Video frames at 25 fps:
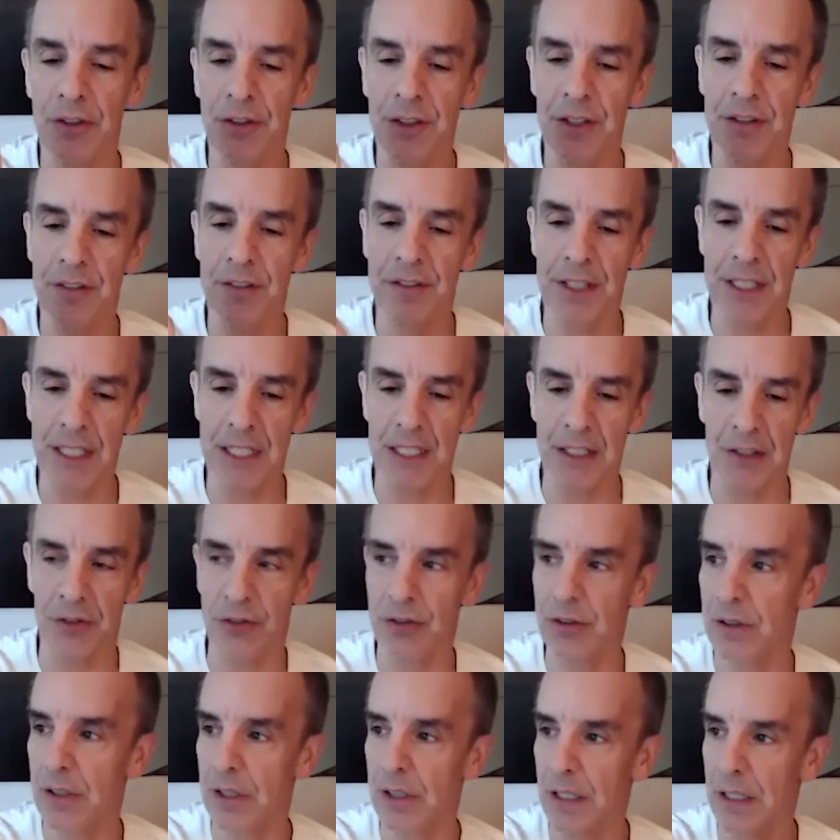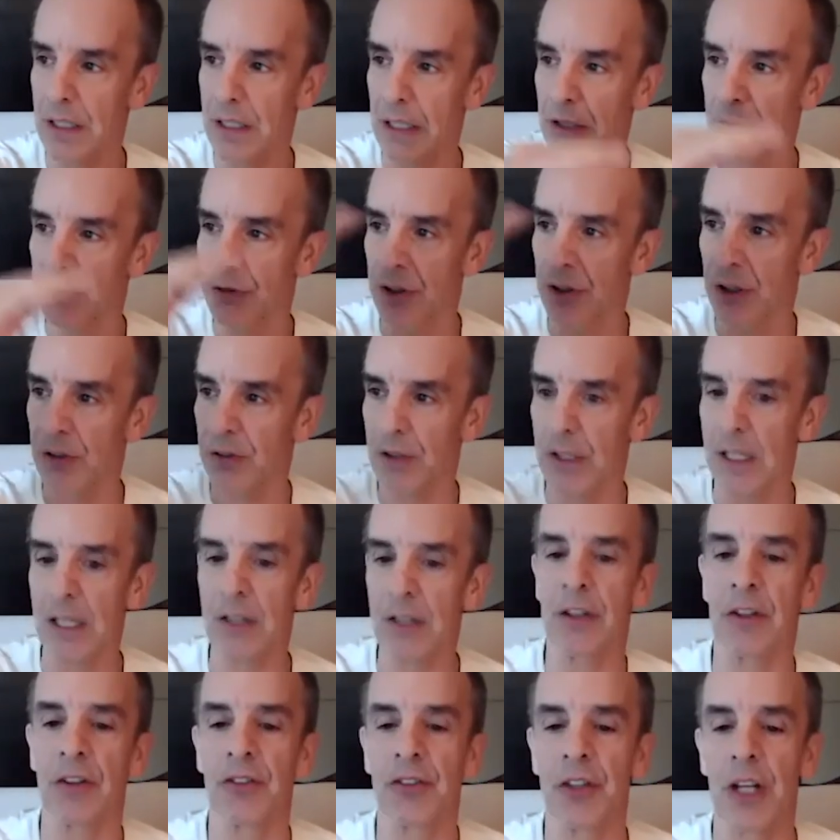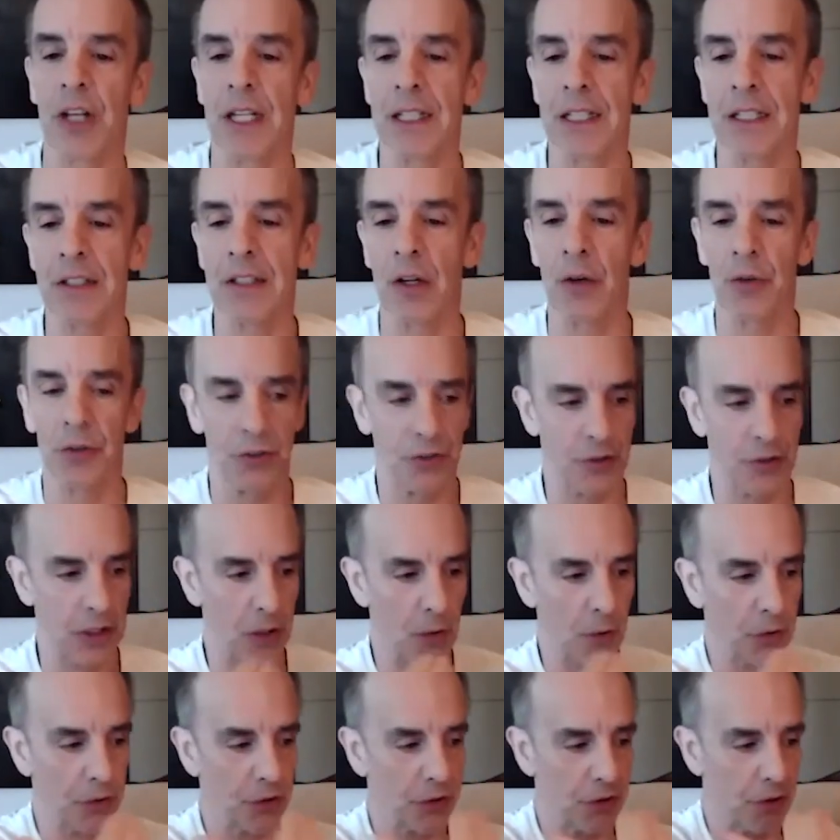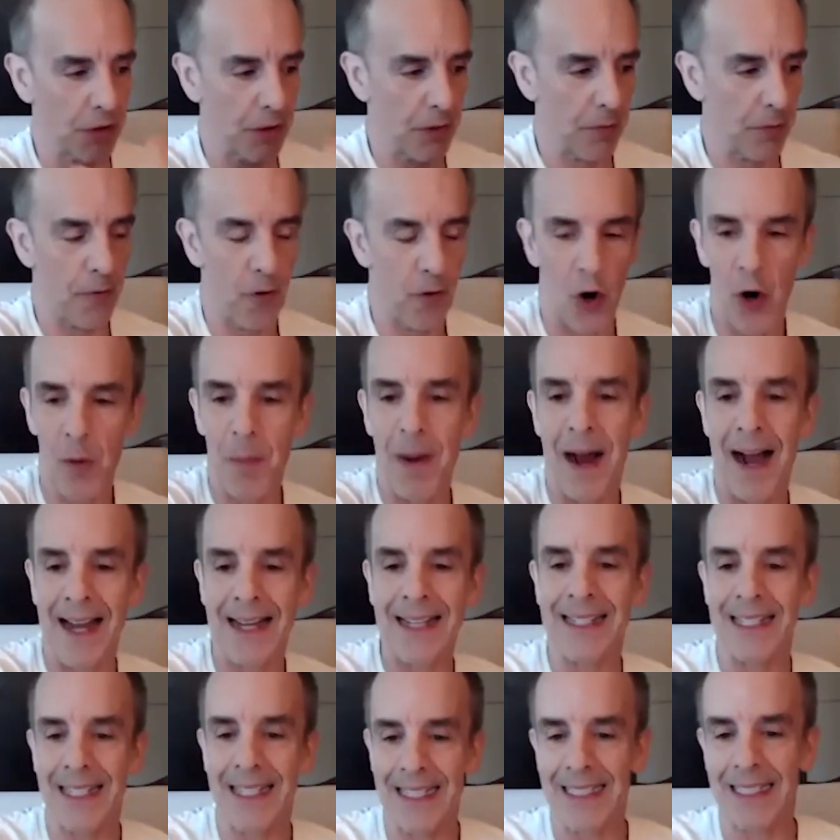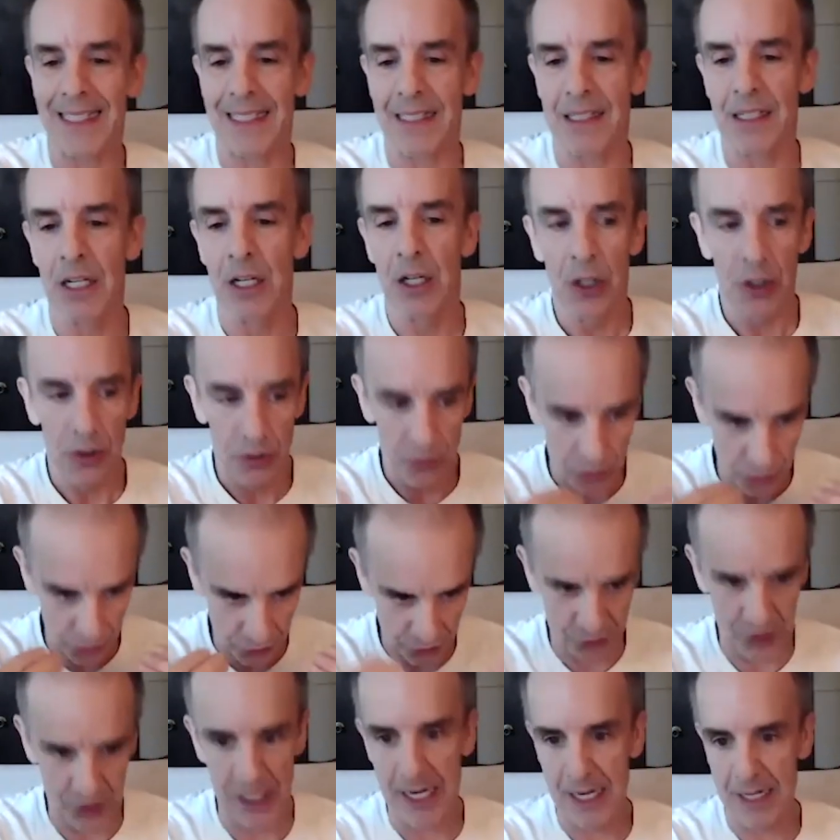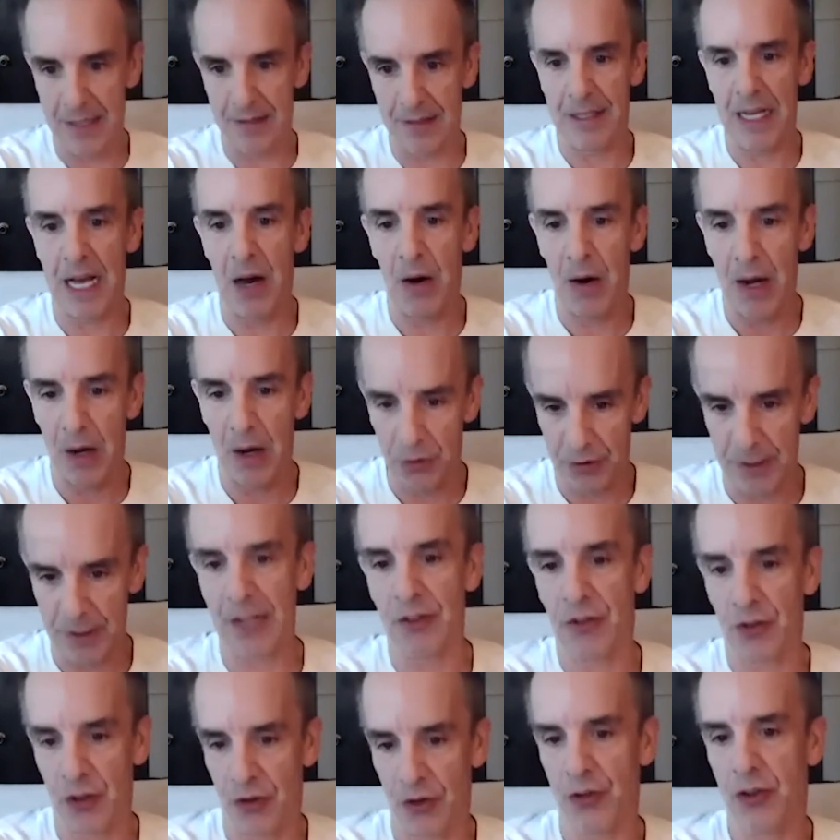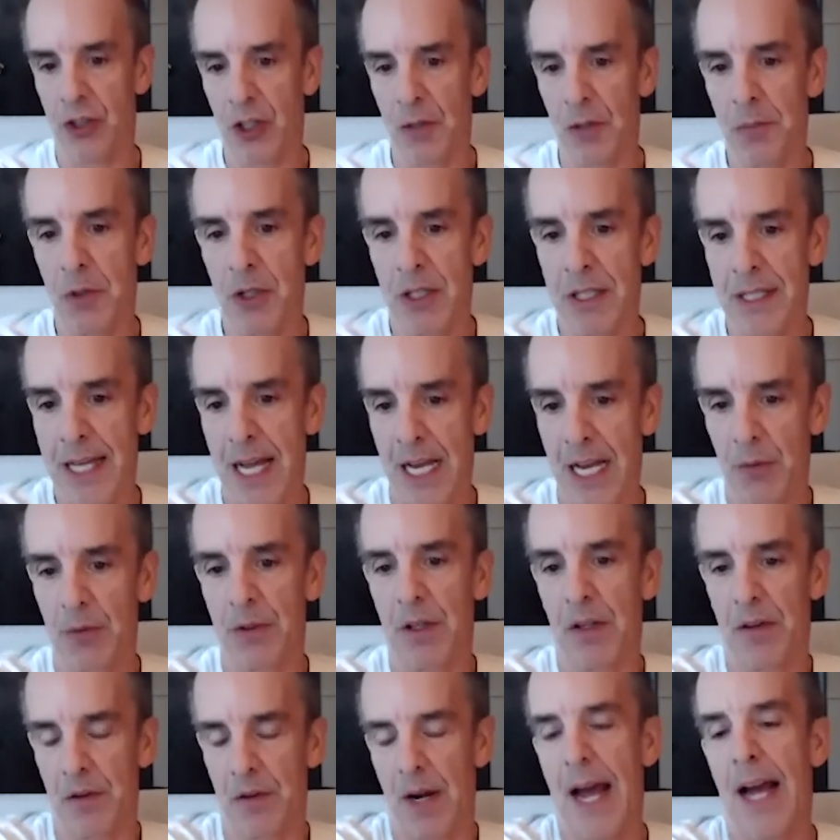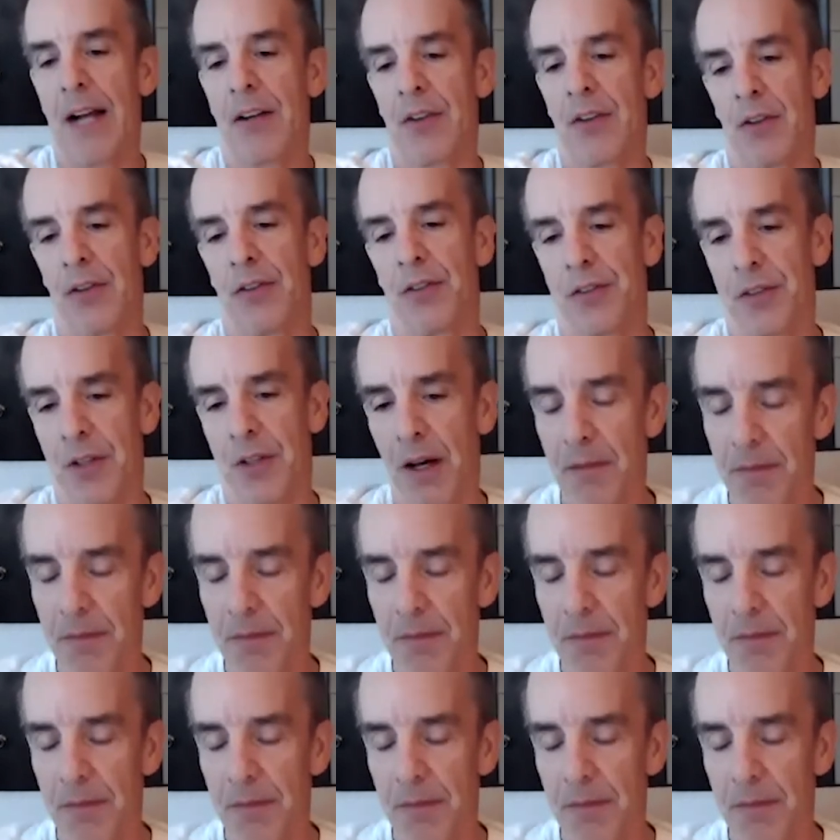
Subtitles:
said "teach," it just suddenly it was the verb I needed to change how I was actually communicating with other actors and stuff.